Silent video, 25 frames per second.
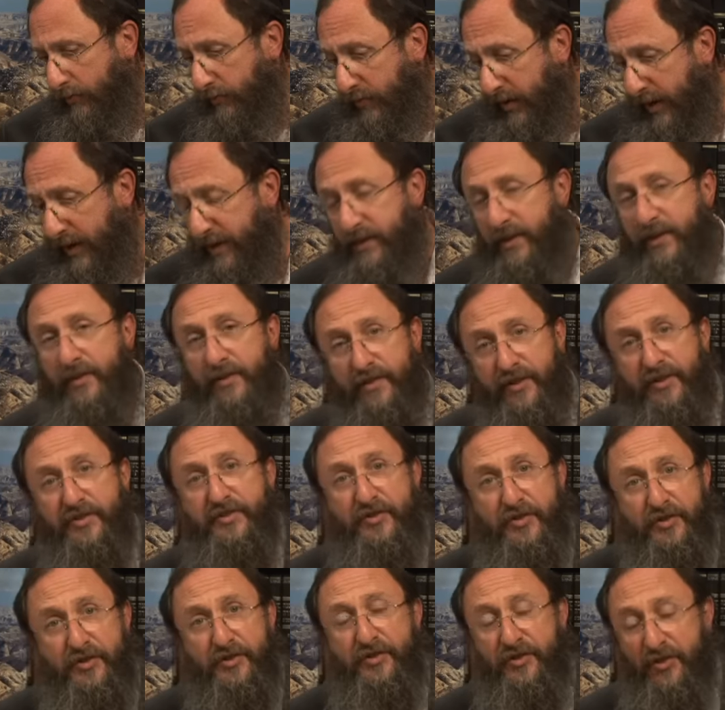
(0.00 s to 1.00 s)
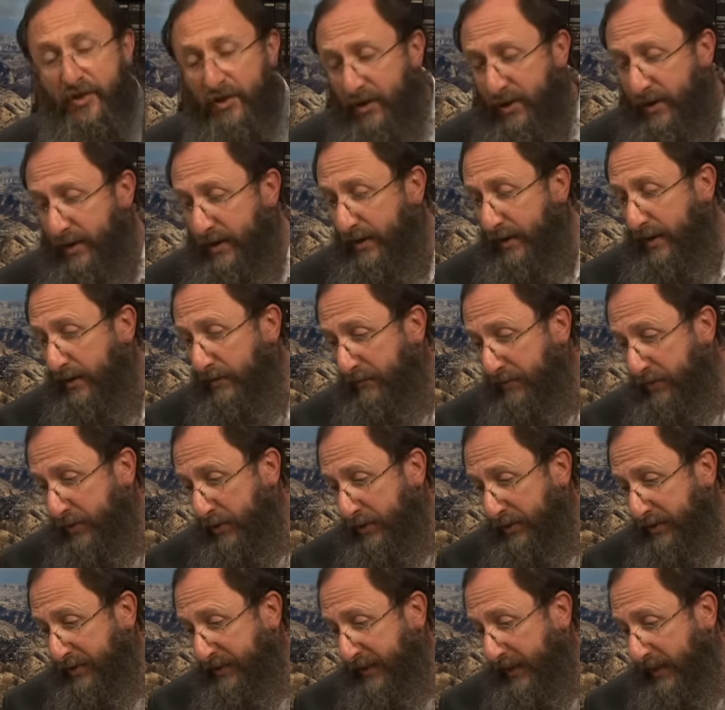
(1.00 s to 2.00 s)
write this song for
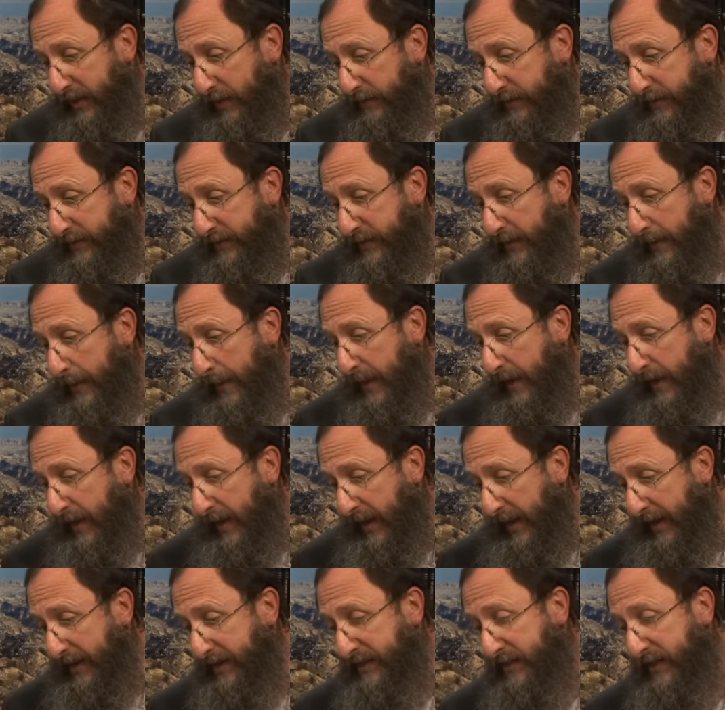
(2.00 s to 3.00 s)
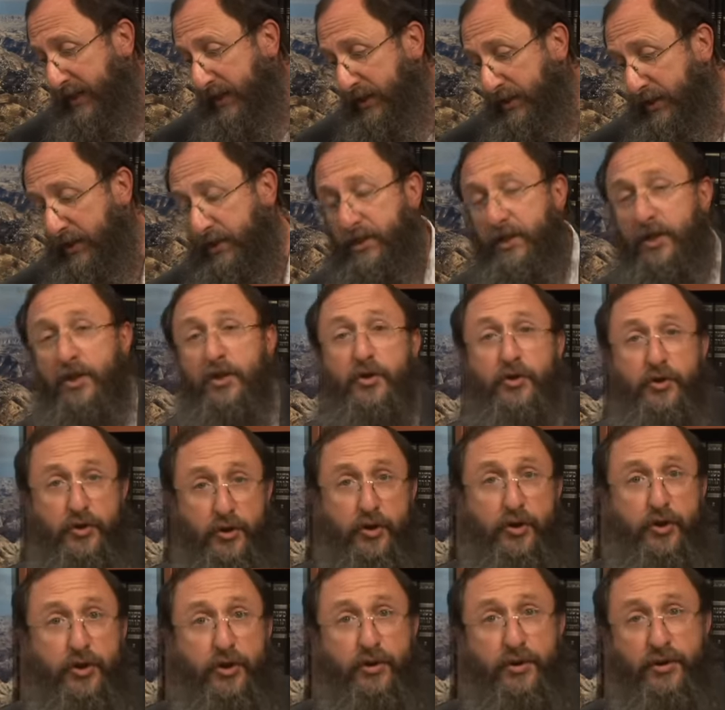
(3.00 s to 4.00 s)
yourselves and teach it to
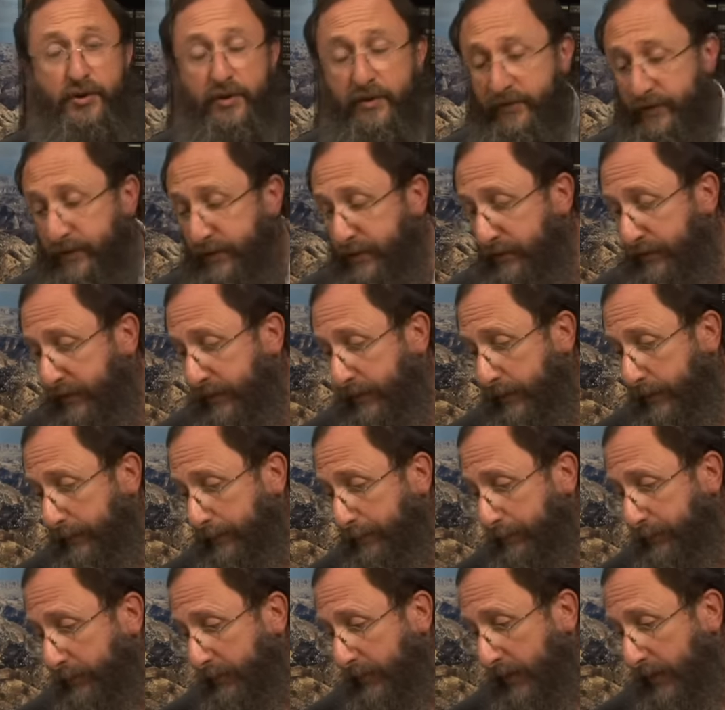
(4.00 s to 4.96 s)
the children of Israel.